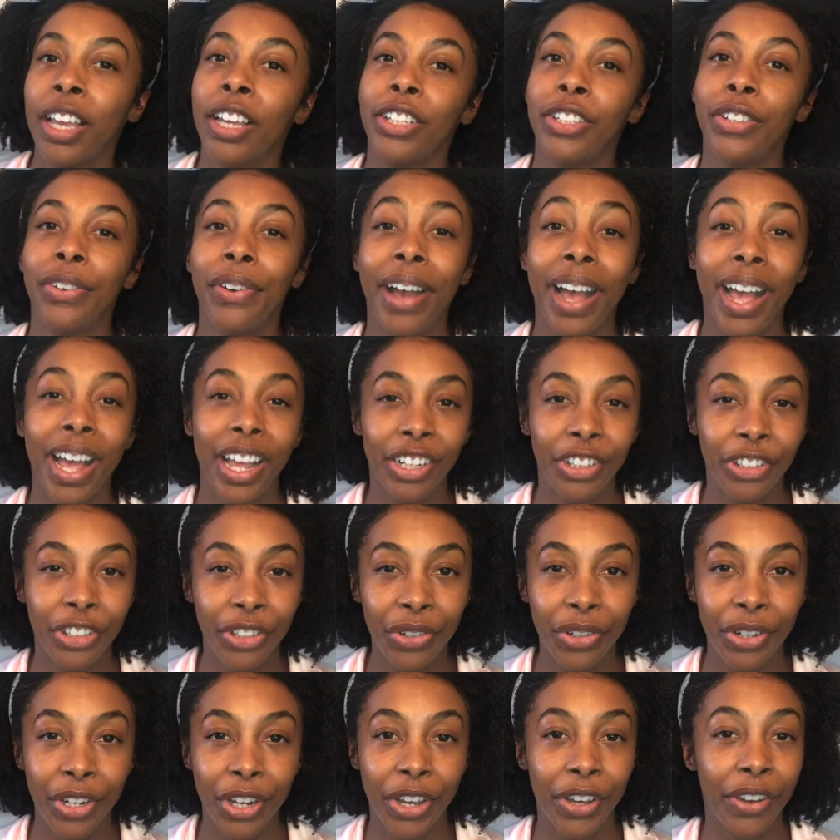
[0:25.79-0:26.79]
So as
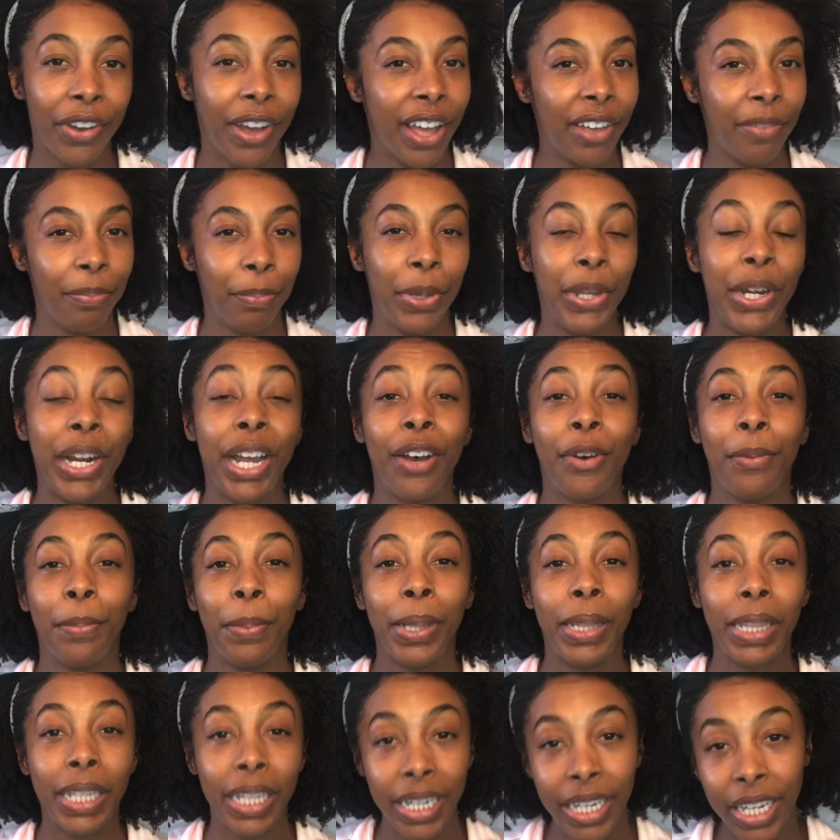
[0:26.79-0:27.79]
you know, I've put out
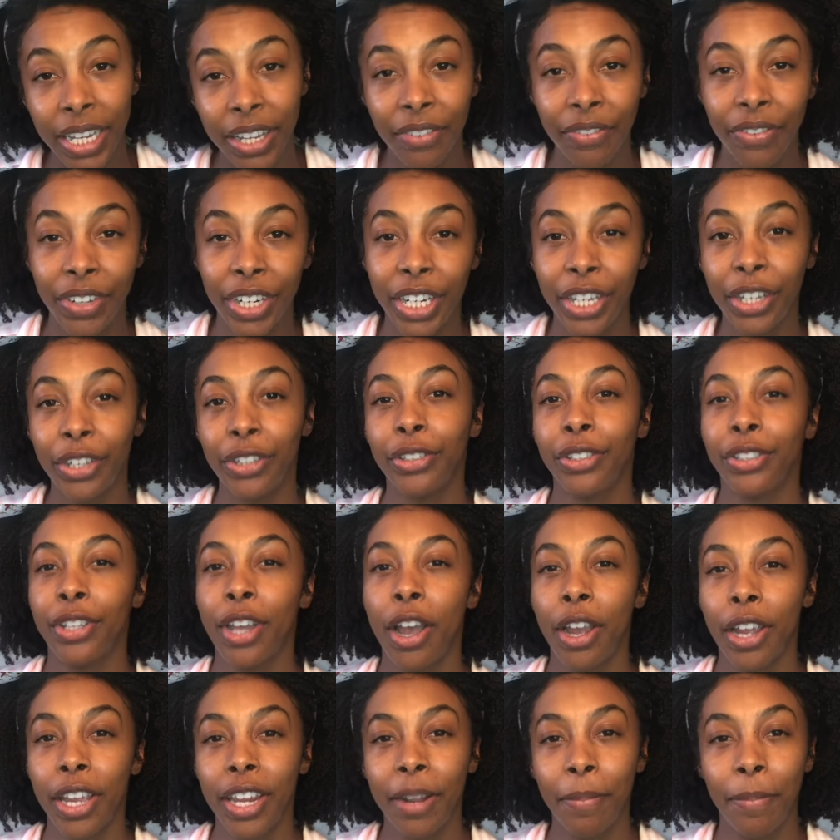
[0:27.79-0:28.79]
plenty of videos
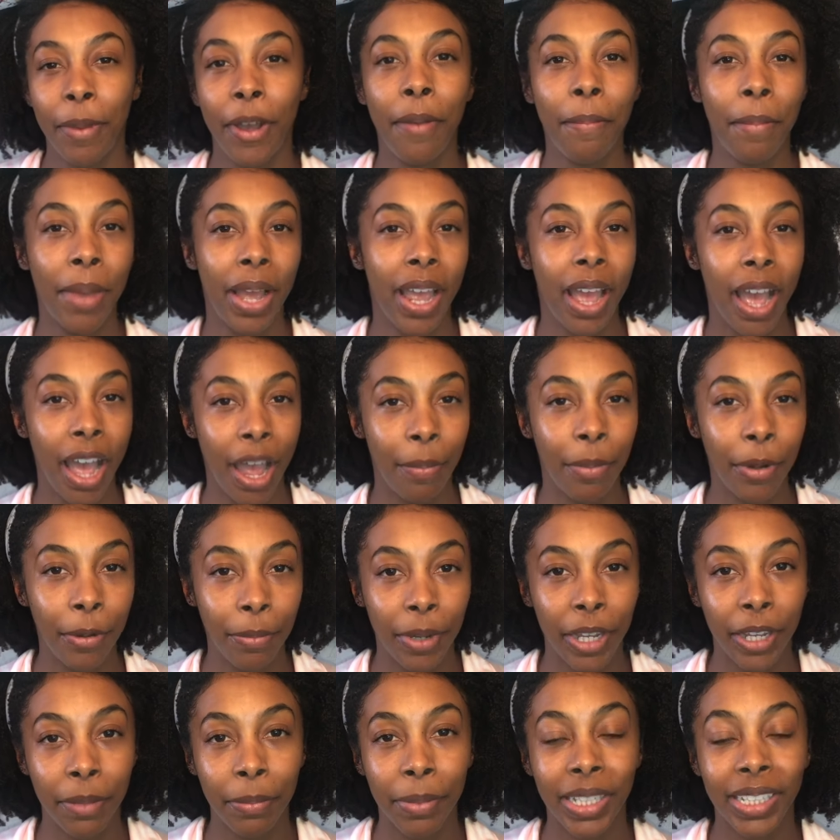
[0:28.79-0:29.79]
talking about my
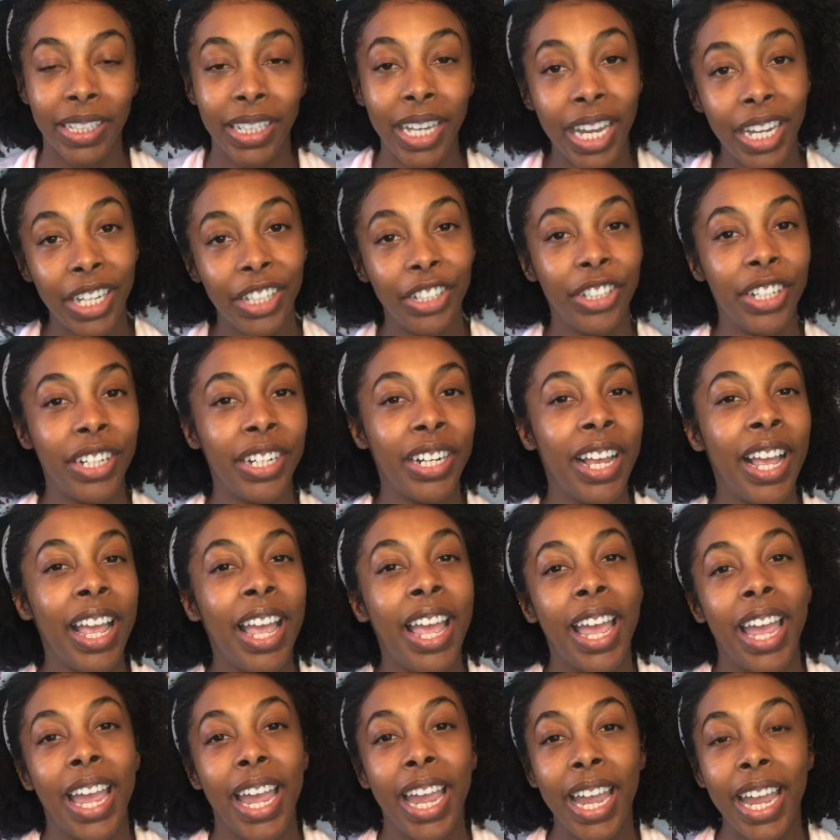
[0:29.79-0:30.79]
hyperpigmentation
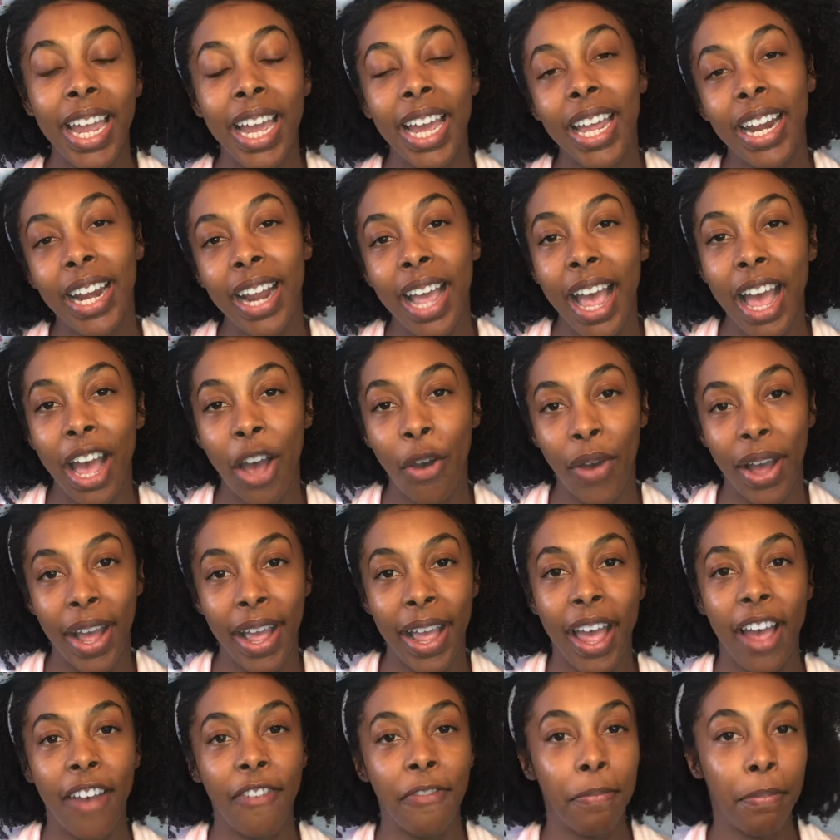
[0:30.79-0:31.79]
and how I
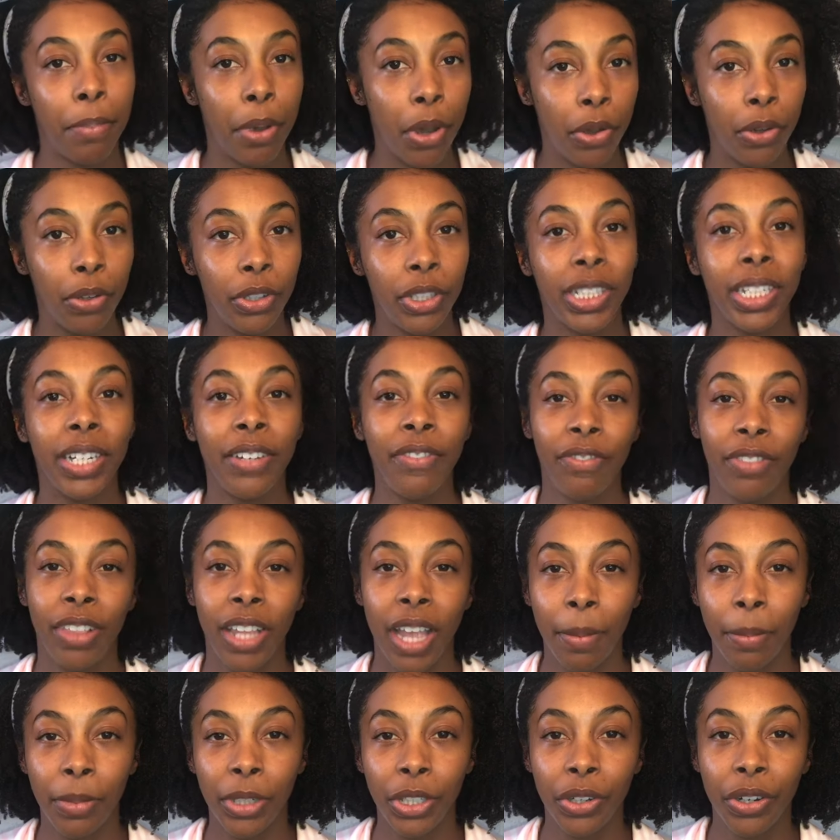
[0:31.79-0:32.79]
have
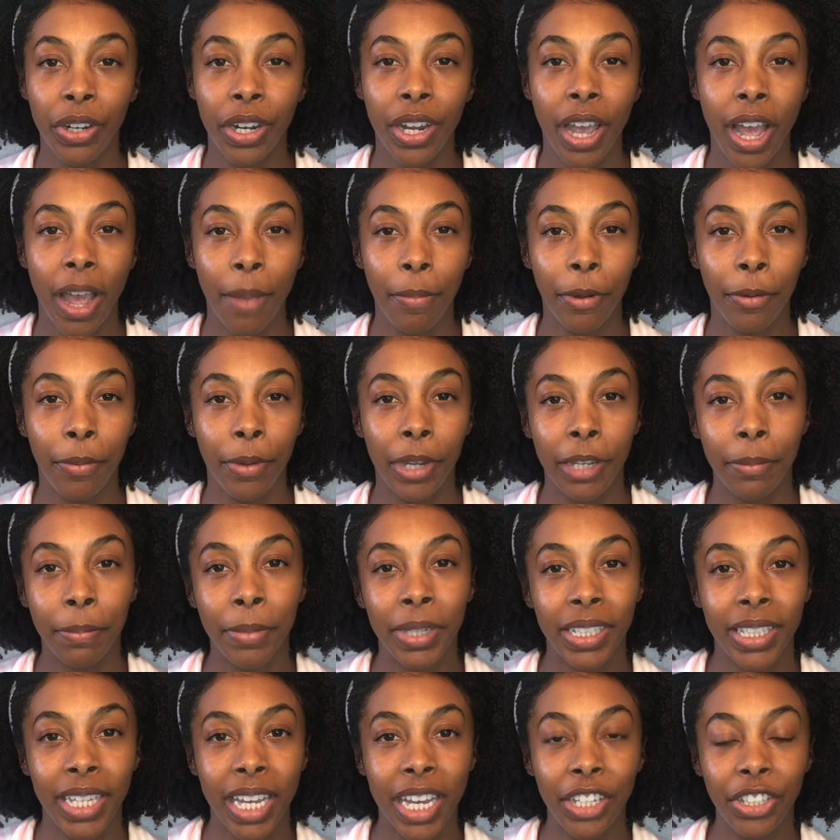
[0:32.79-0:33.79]
post-inflammatory
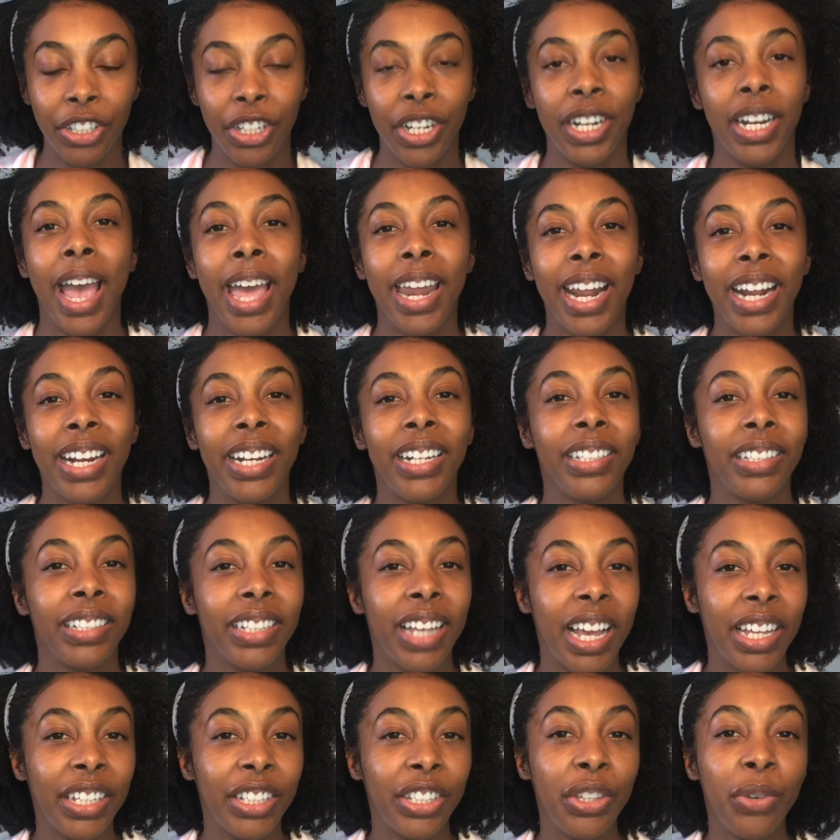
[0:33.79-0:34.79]
hyperpigmentation, and I
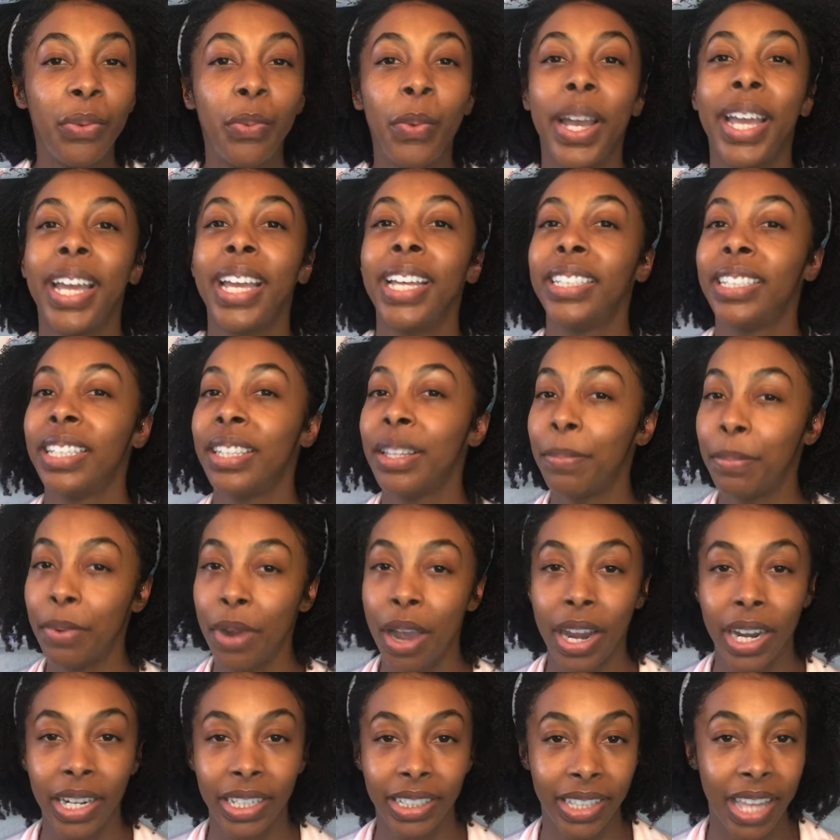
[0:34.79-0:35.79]
discussed the ways and the
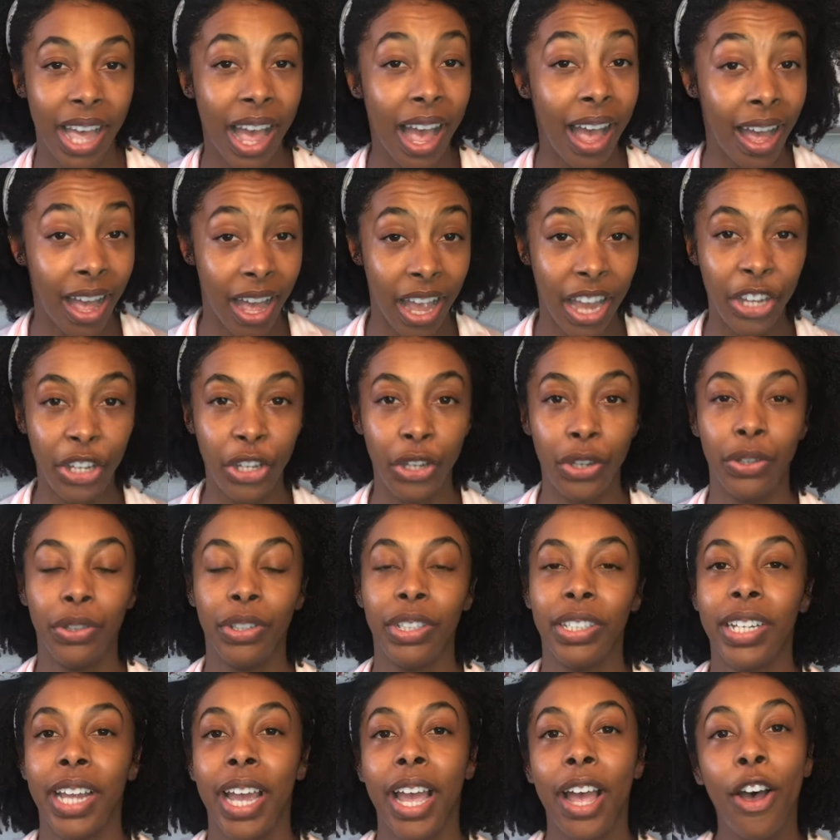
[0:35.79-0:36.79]
products that I
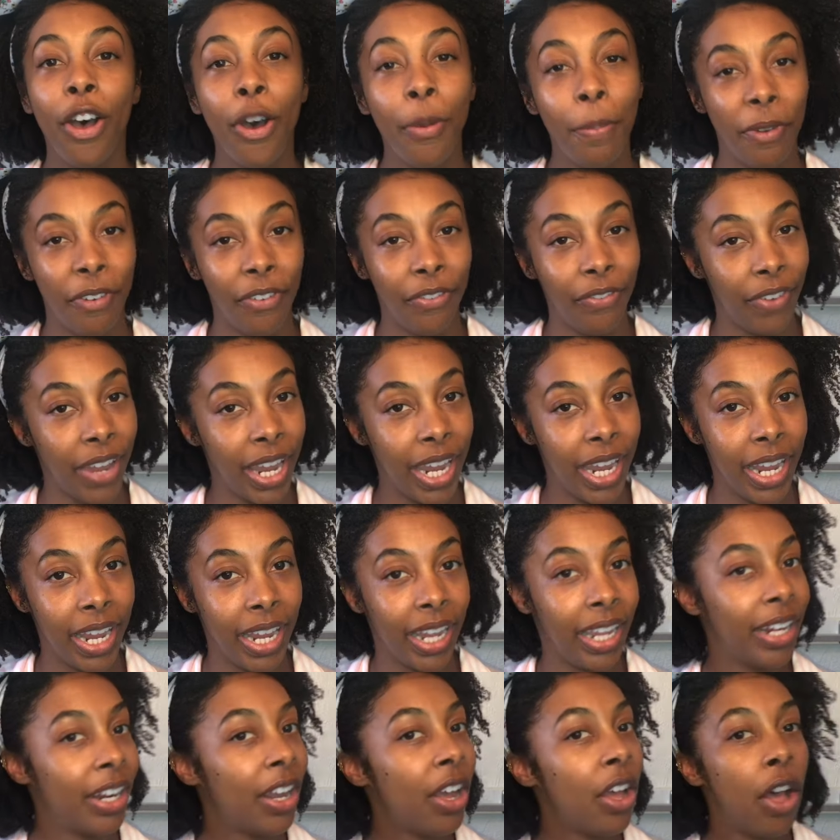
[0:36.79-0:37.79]
use to help
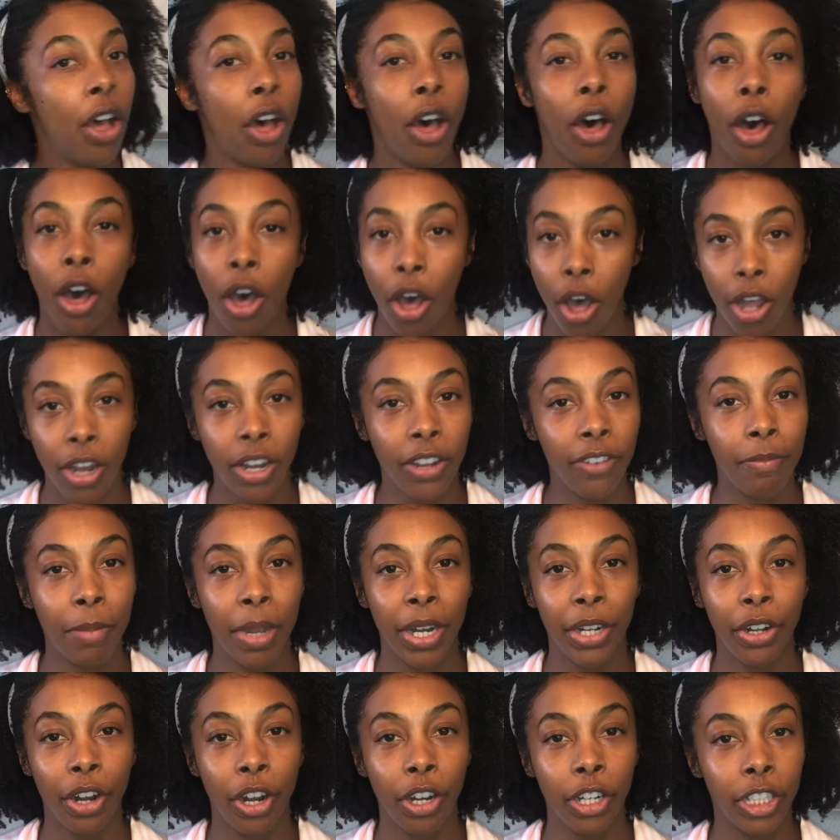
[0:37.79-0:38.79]
fade all of
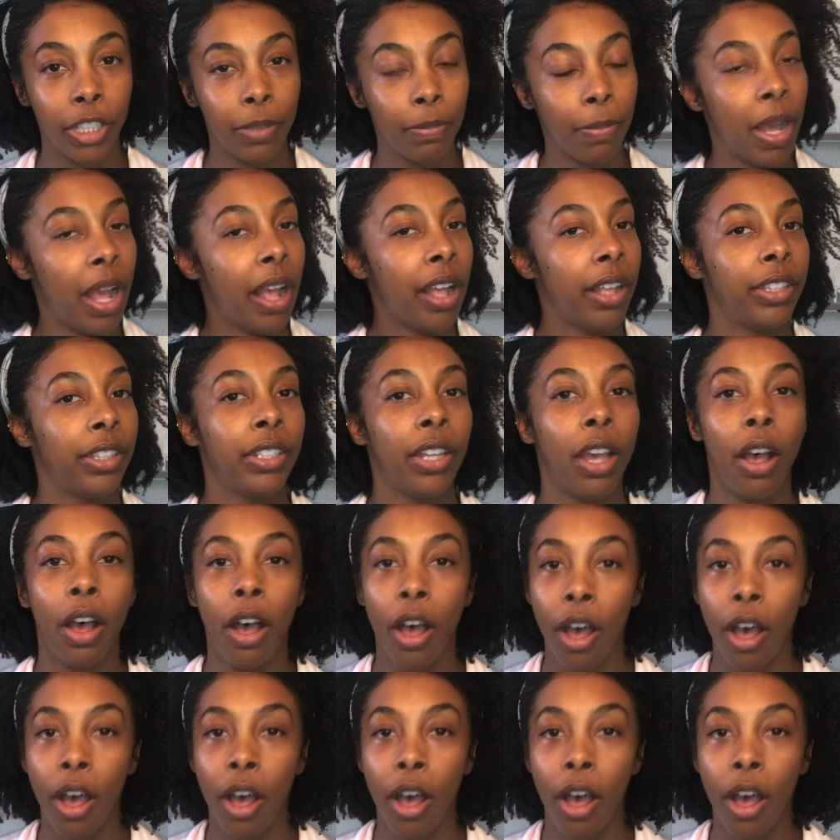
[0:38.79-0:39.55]
my dark spots,